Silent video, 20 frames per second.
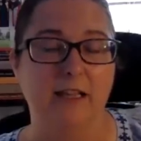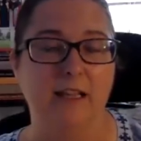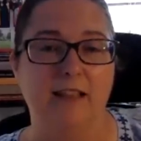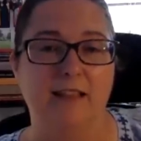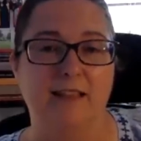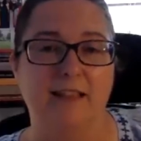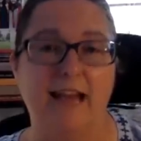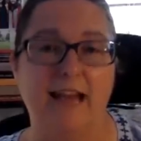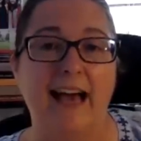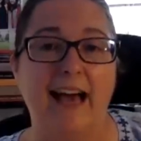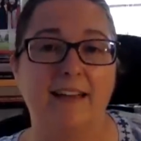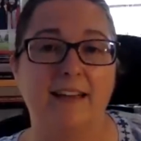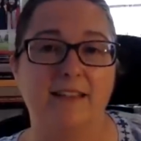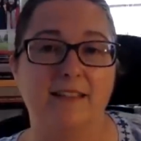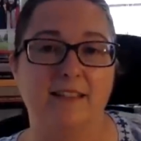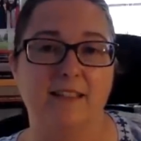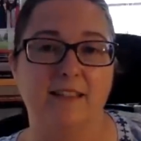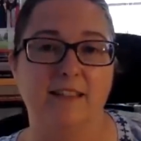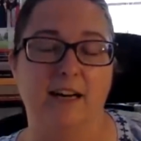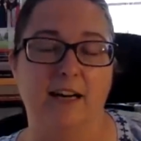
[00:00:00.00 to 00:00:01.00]
that
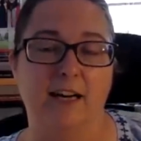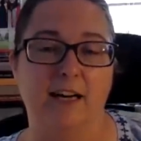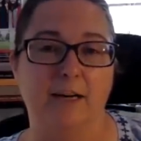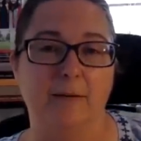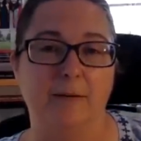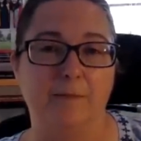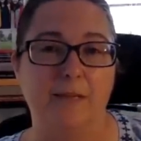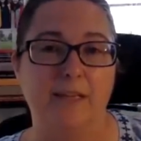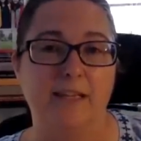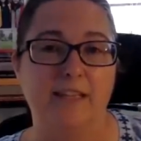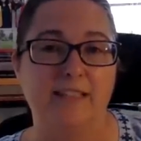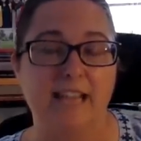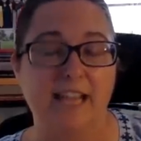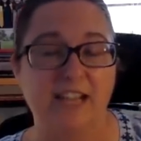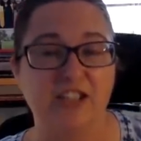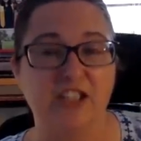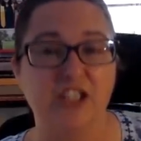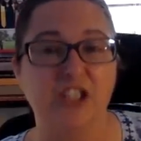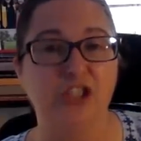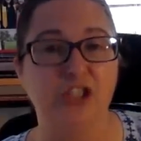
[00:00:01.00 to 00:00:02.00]
um, is
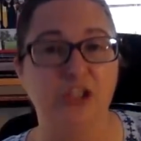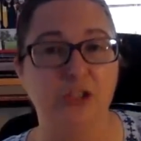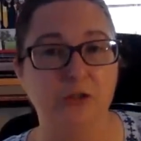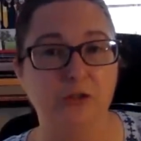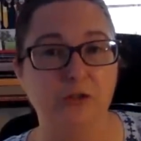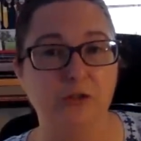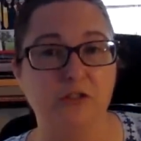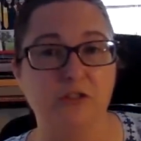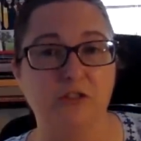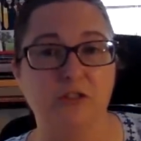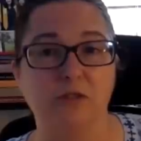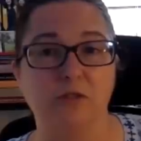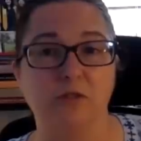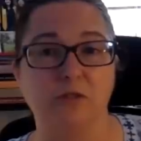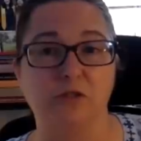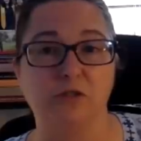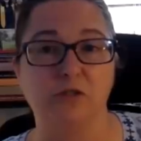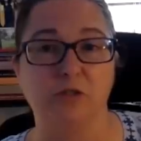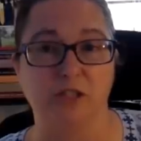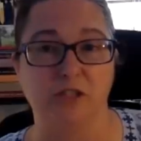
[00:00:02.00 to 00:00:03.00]
actually used to
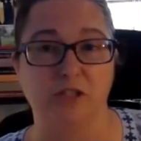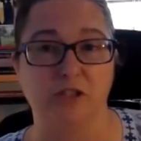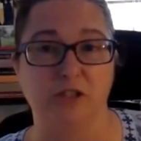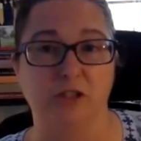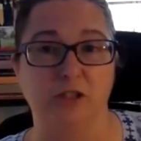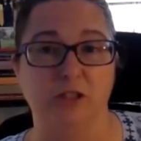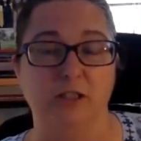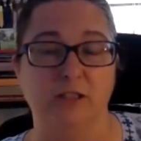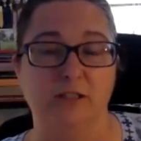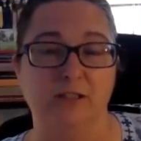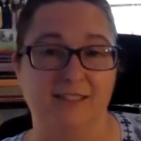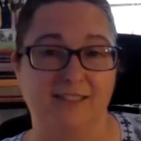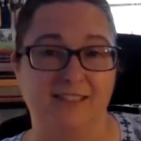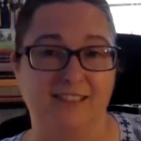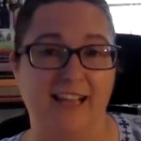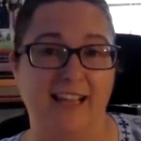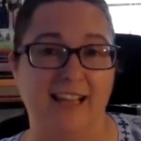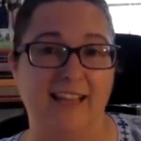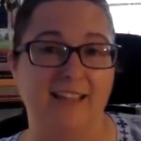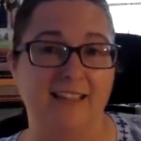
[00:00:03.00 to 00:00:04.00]
structure
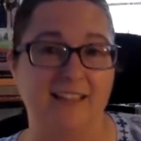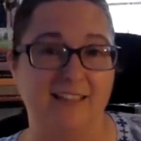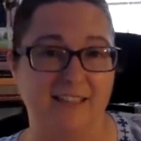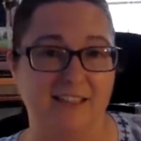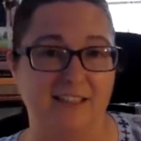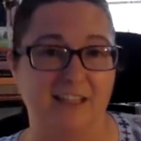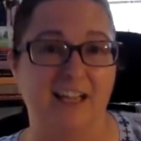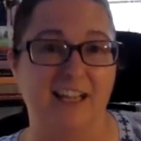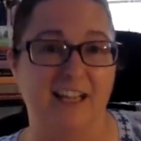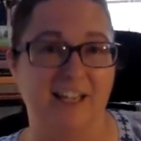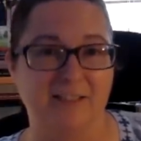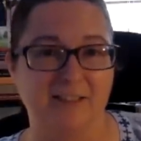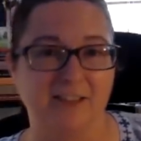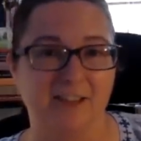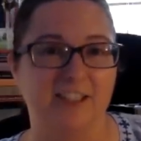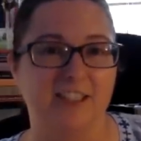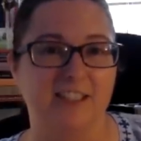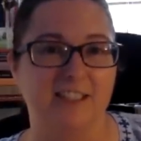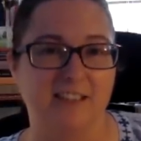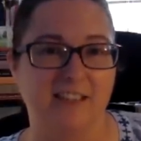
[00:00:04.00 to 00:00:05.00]
societies into
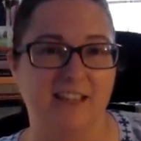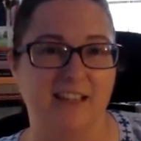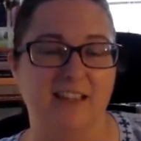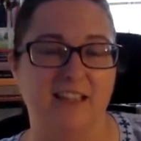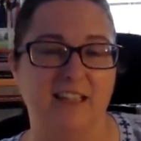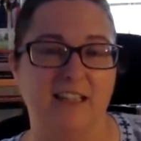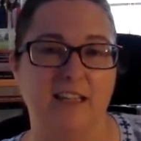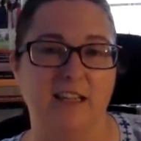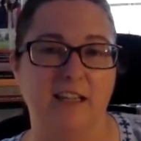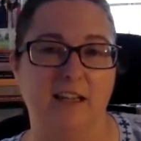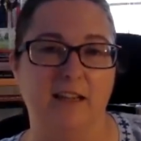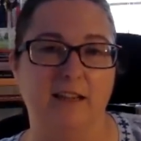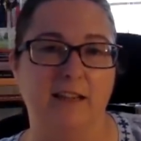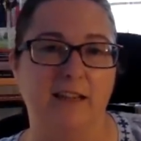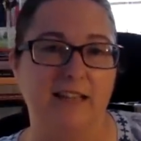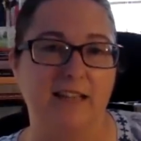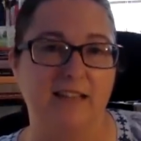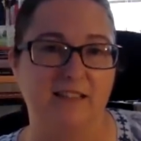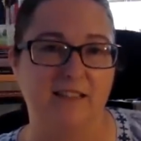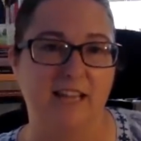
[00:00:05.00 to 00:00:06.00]
hierarchies. I think
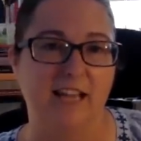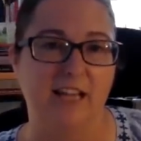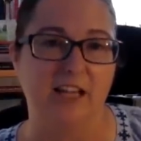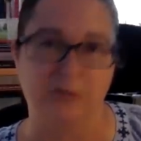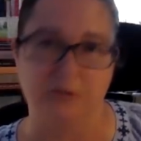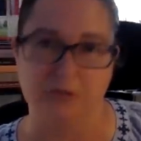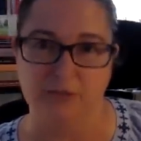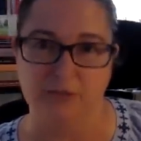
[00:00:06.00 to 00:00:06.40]
that's the actual